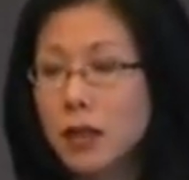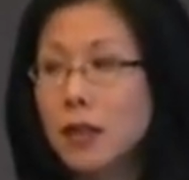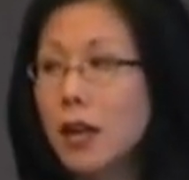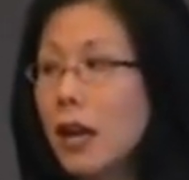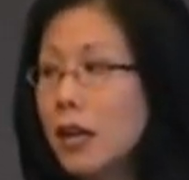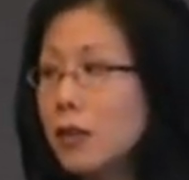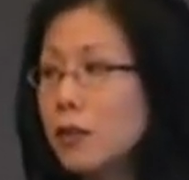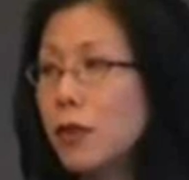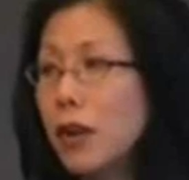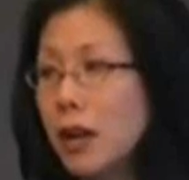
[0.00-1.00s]
The kind
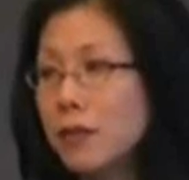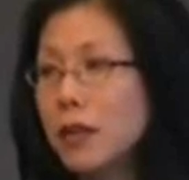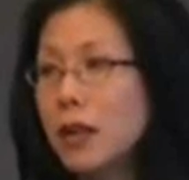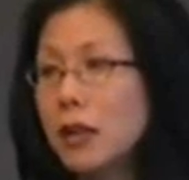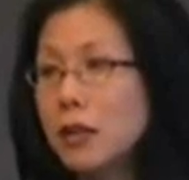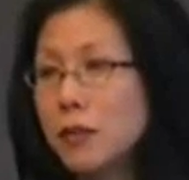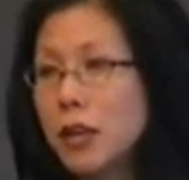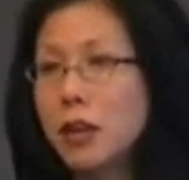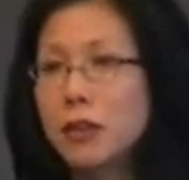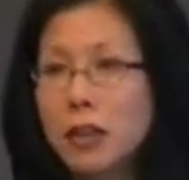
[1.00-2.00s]
craft, the kind of
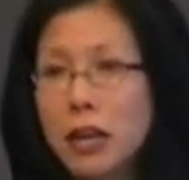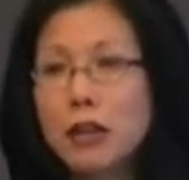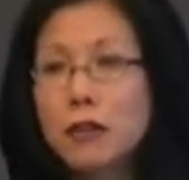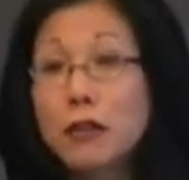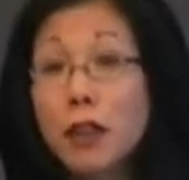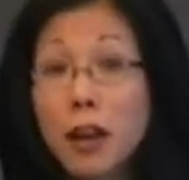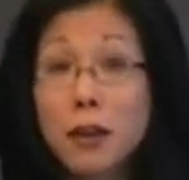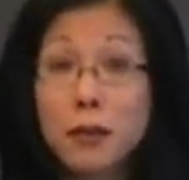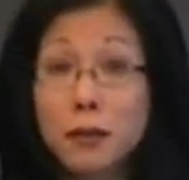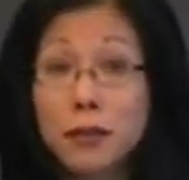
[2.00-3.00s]
care, the kind of
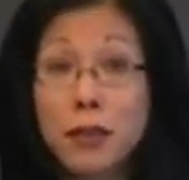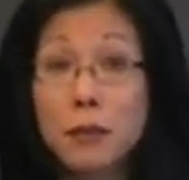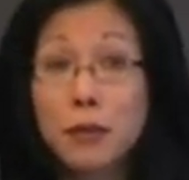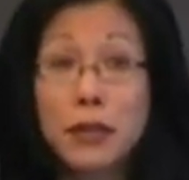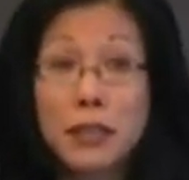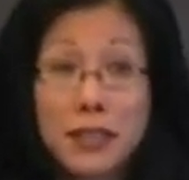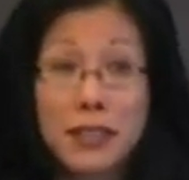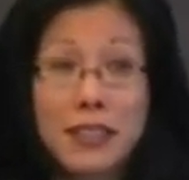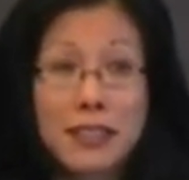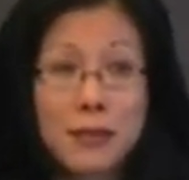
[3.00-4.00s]
love they put into
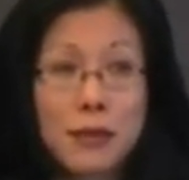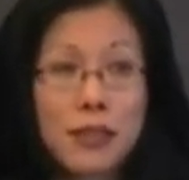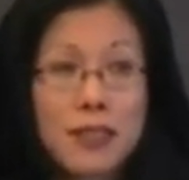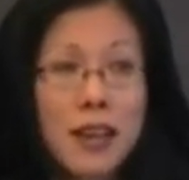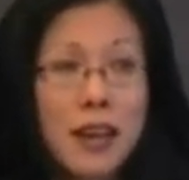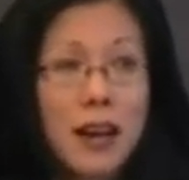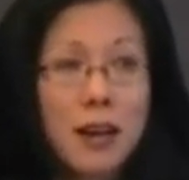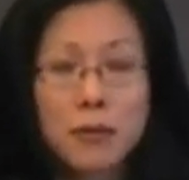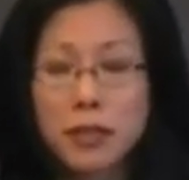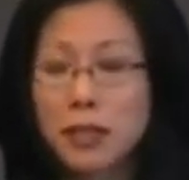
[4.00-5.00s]
these works
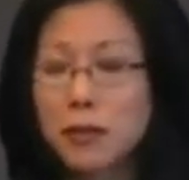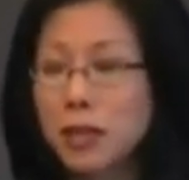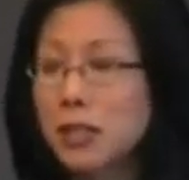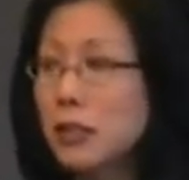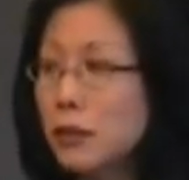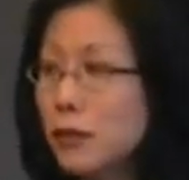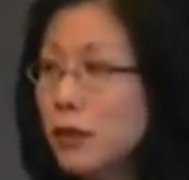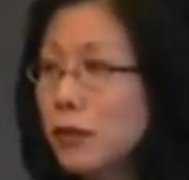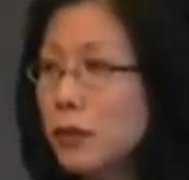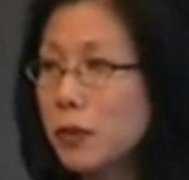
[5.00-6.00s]
are really quite
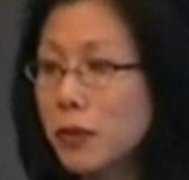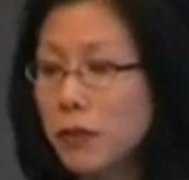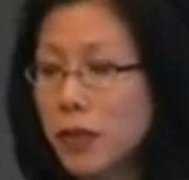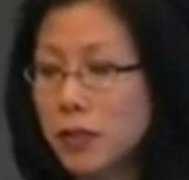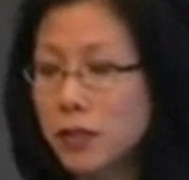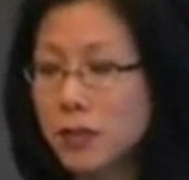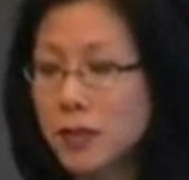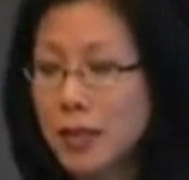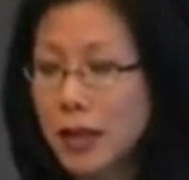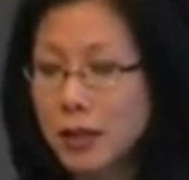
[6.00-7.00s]
different from the professional
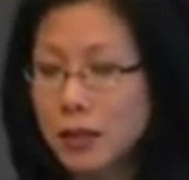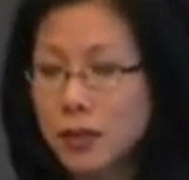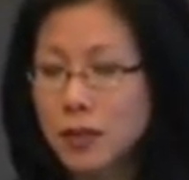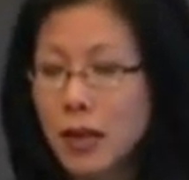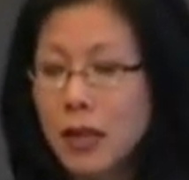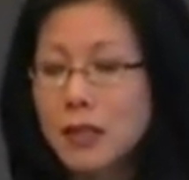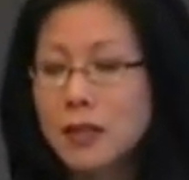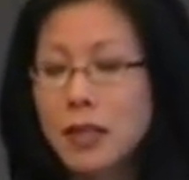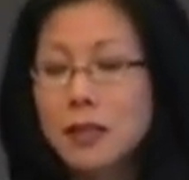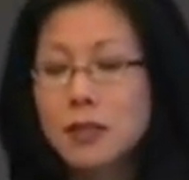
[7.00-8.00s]
styles.
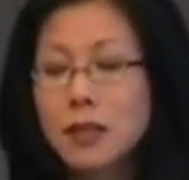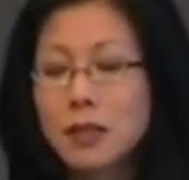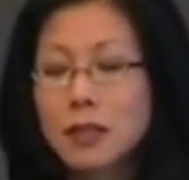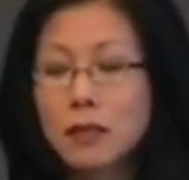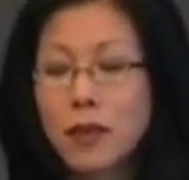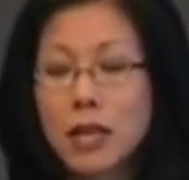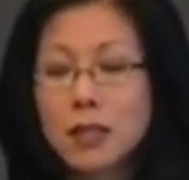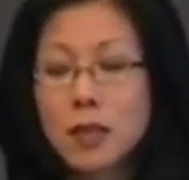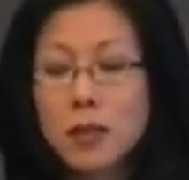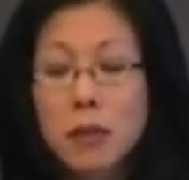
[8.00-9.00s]
Sites like this
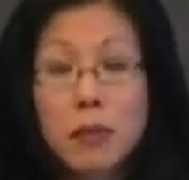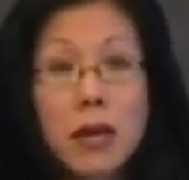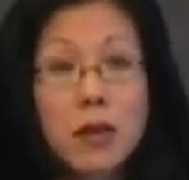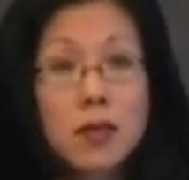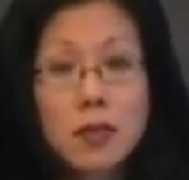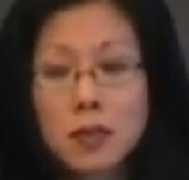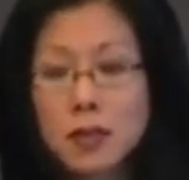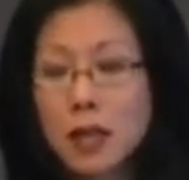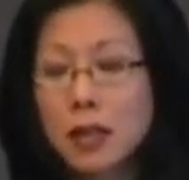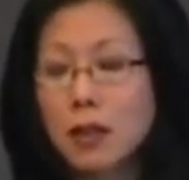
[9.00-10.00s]
fansub comparison
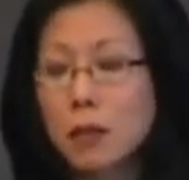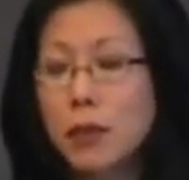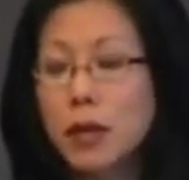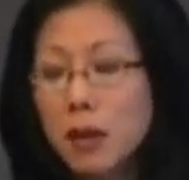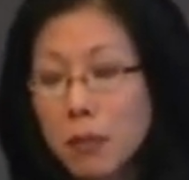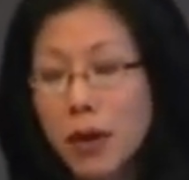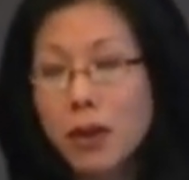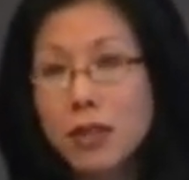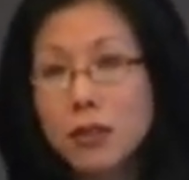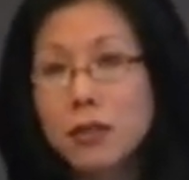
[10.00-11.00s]
site, they'll pick
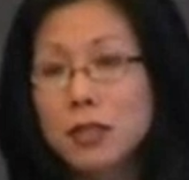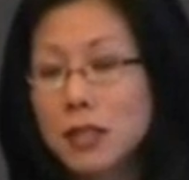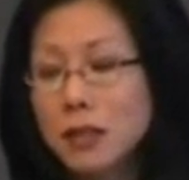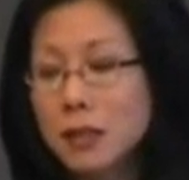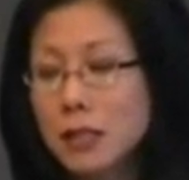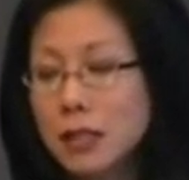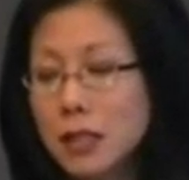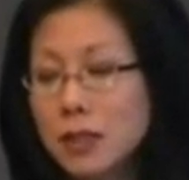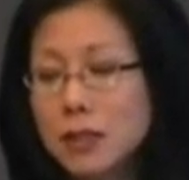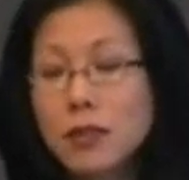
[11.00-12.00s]
apart and critique the
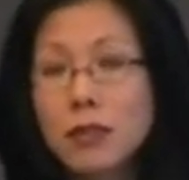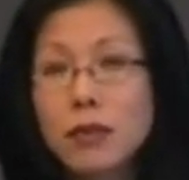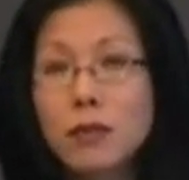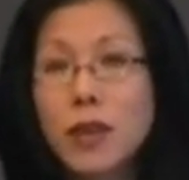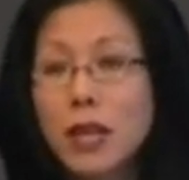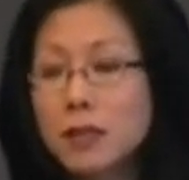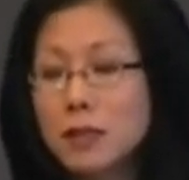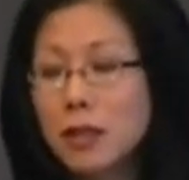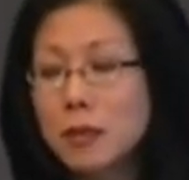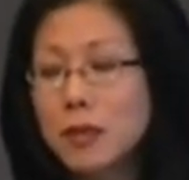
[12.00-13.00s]
details of different
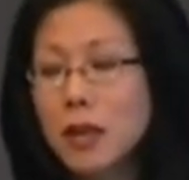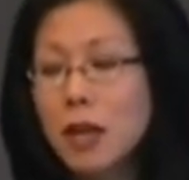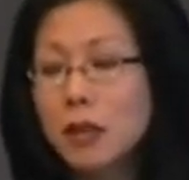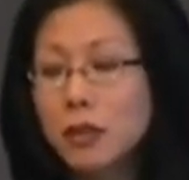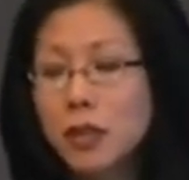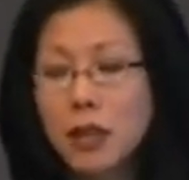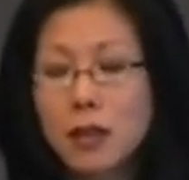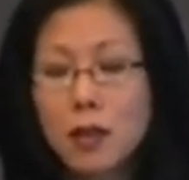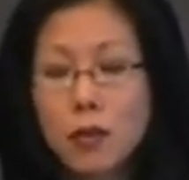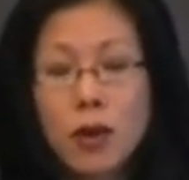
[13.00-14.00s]
subs, looking
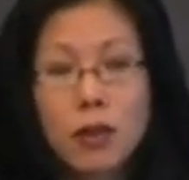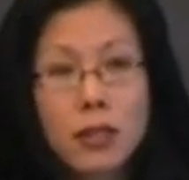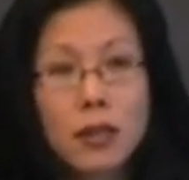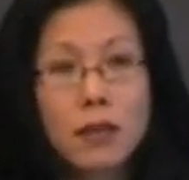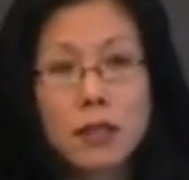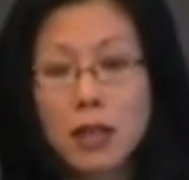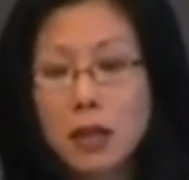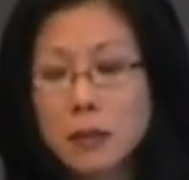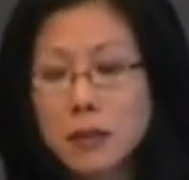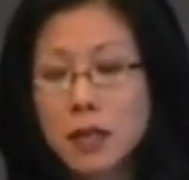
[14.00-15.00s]
at the quality of the
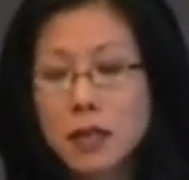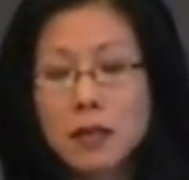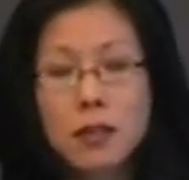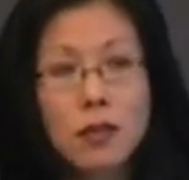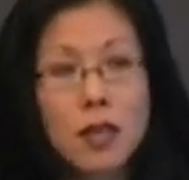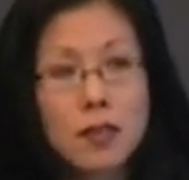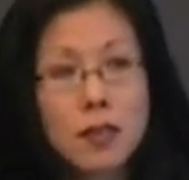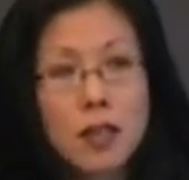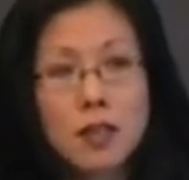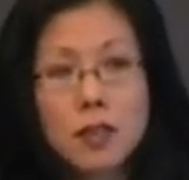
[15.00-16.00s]
typesetting, the
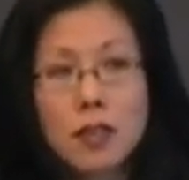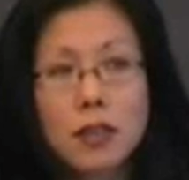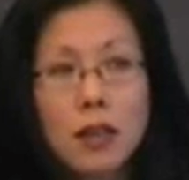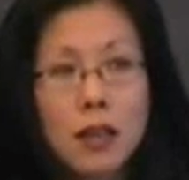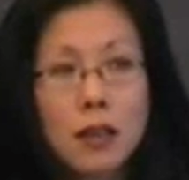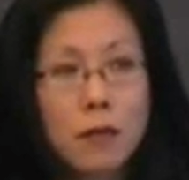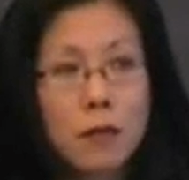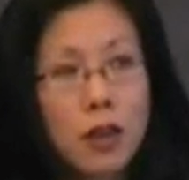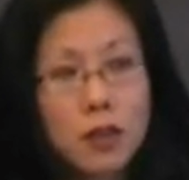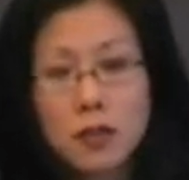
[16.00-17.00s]
translation, the
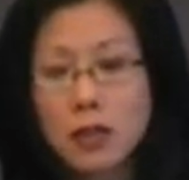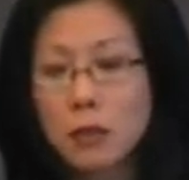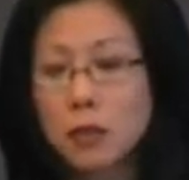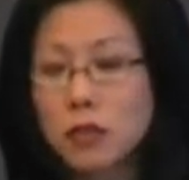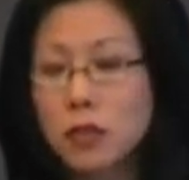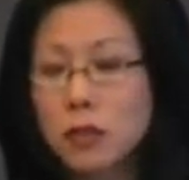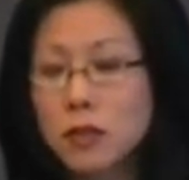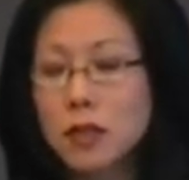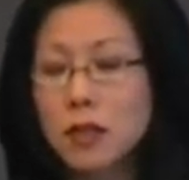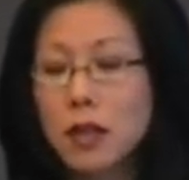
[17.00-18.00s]
fonts that were
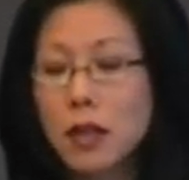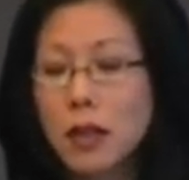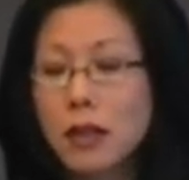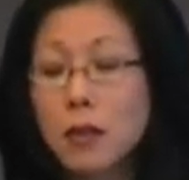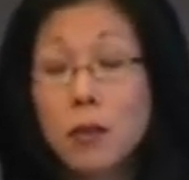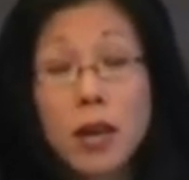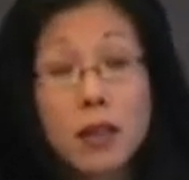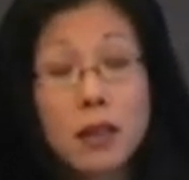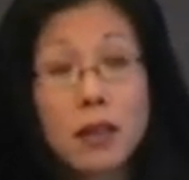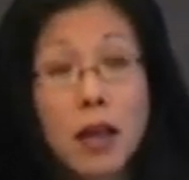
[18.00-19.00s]
chosen, the
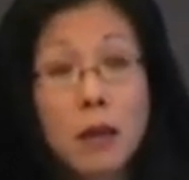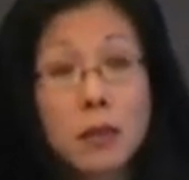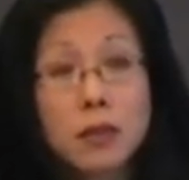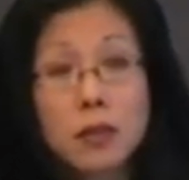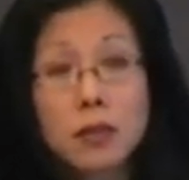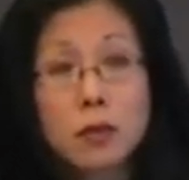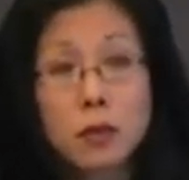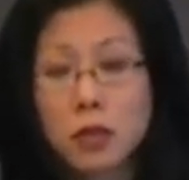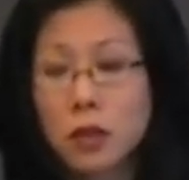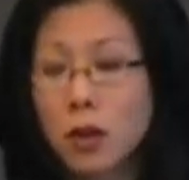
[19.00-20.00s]
way the episodes
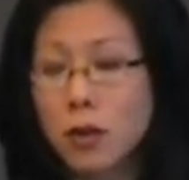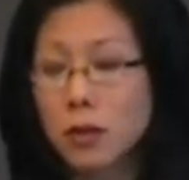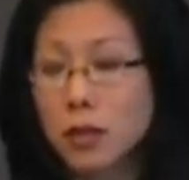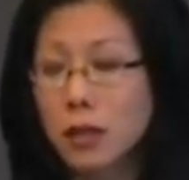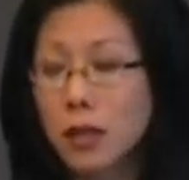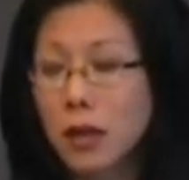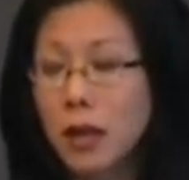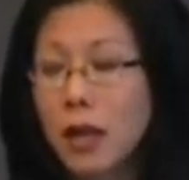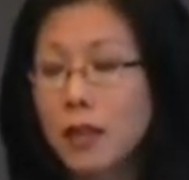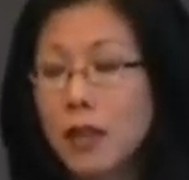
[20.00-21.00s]
were encoded,
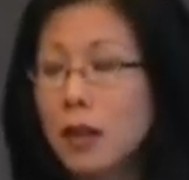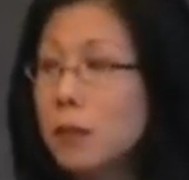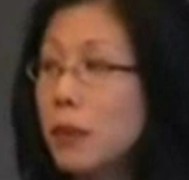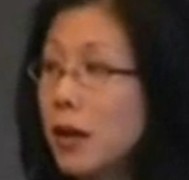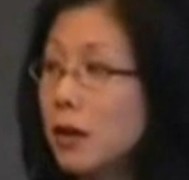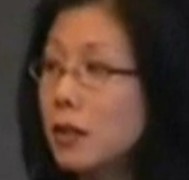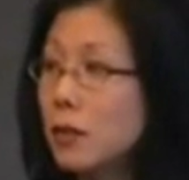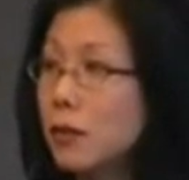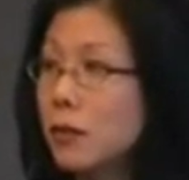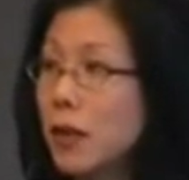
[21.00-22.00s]
and they compare
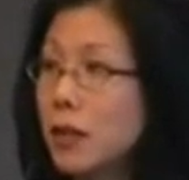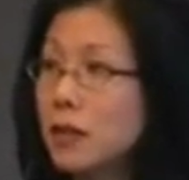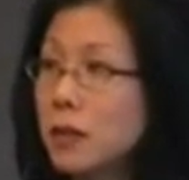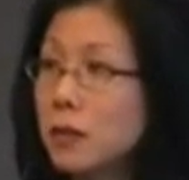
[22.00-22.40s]
different and